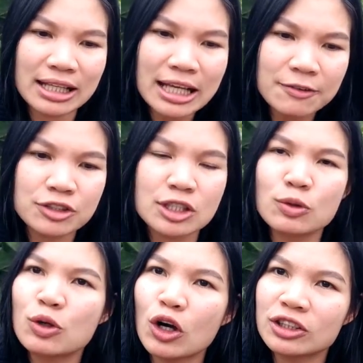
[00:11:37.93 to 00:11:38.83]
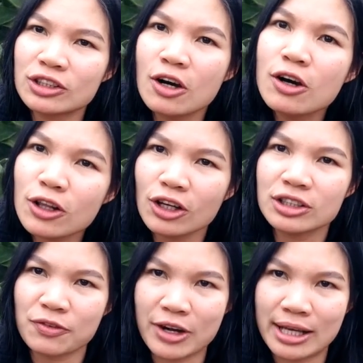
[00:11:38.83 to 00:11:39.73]
if you got a
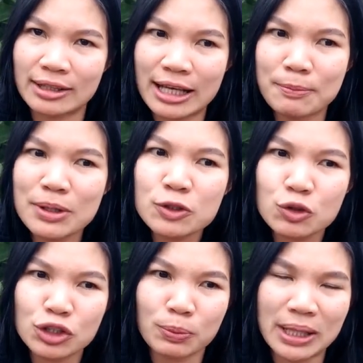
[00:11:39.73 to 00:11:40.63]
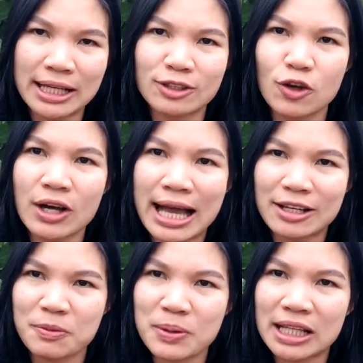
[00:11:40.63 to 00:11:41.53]
lot of rain, and make sure you plant your
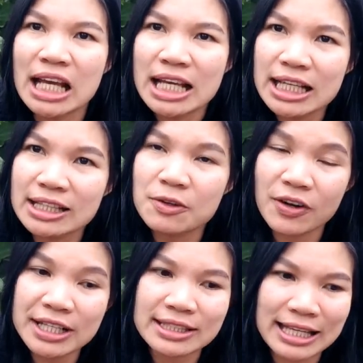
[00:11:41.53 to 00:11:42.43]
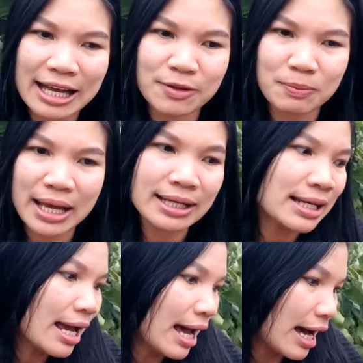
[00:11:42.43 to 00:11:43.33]
garden bed in the raised garden bed,
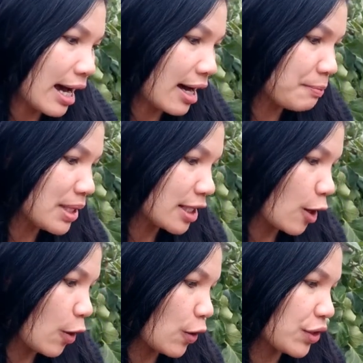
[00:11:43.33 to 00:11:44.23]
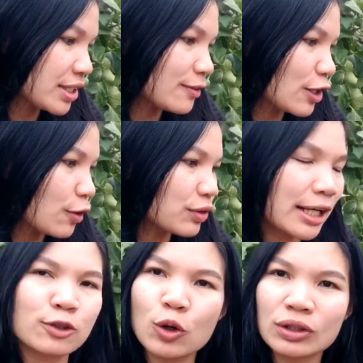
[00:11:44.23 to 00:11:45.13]
because you know
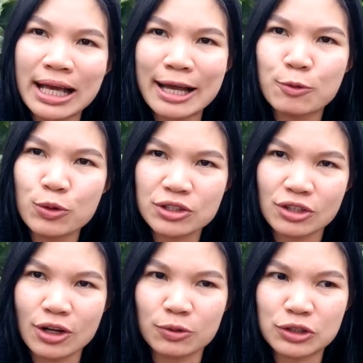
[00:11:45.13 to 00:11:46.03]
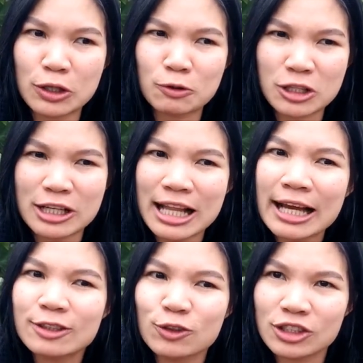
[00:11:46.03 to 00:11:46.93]
they don't like waterlogged. They
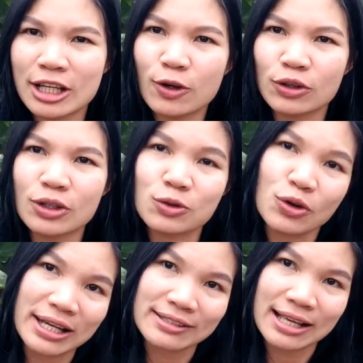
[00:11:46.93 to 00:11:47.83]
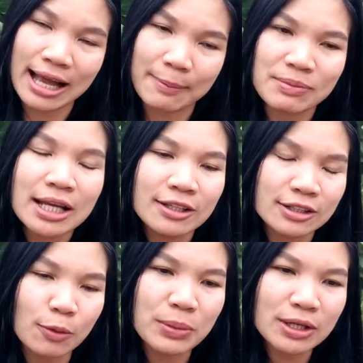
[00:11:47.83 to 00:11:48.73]
like to stay on the dry side.
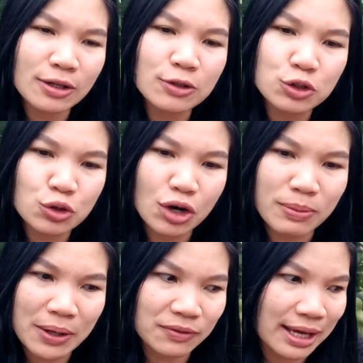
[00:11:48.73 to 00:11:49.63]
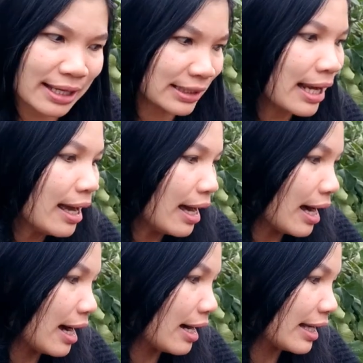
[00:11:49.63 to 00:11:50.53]
So be sure about that.
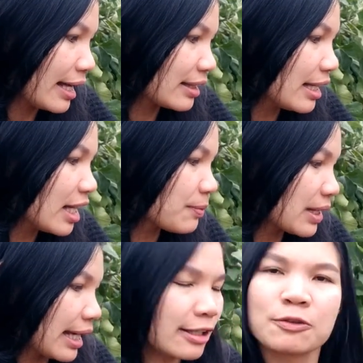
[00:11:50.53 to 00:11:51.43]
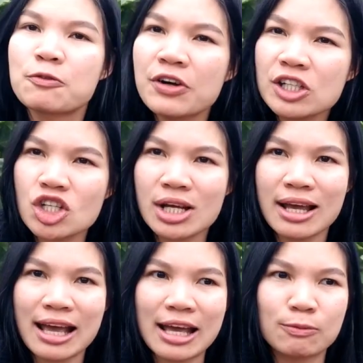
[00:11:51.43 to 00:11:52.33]
And they love like rich
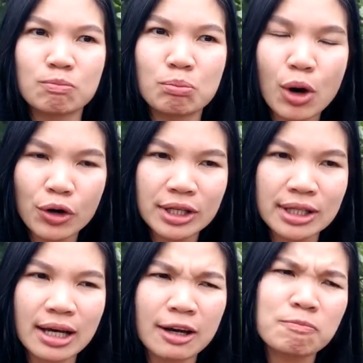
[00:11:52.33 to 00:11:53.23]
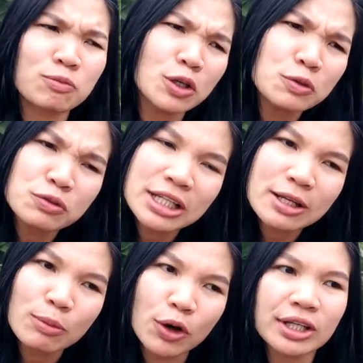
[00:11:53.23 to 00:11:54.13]
and moist, not
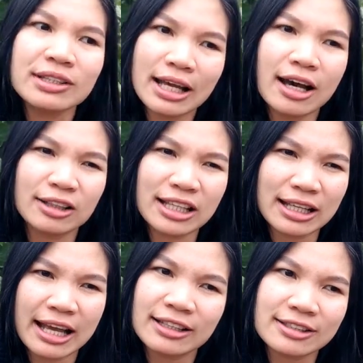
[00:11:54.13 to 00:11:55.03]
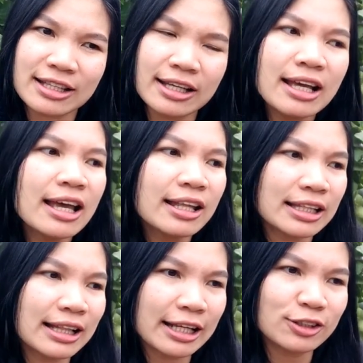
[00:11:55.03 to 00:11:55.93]
really moist. As they say,
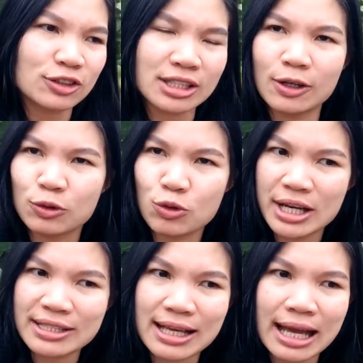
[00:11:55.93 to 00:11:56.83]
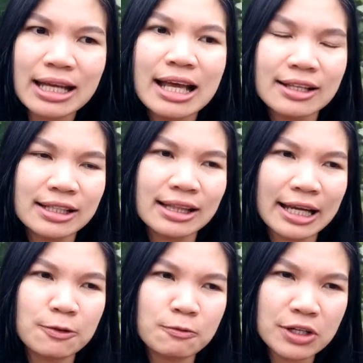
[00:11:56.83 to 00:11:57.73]
they like to stay on dry side. They
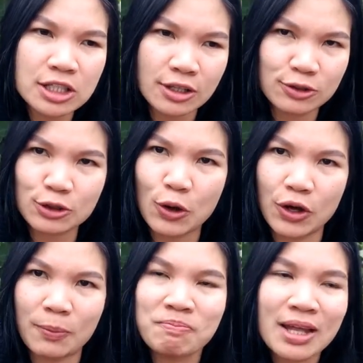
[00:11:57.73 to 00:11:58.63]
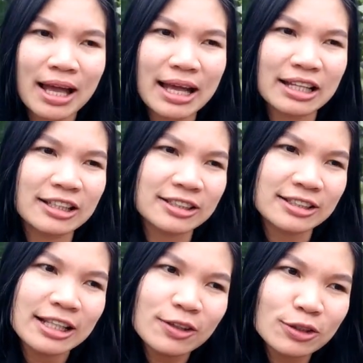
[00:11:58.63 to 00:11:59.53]
like rich soil and
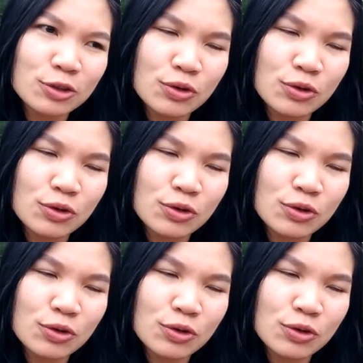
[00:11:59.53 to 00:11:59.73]
stay on the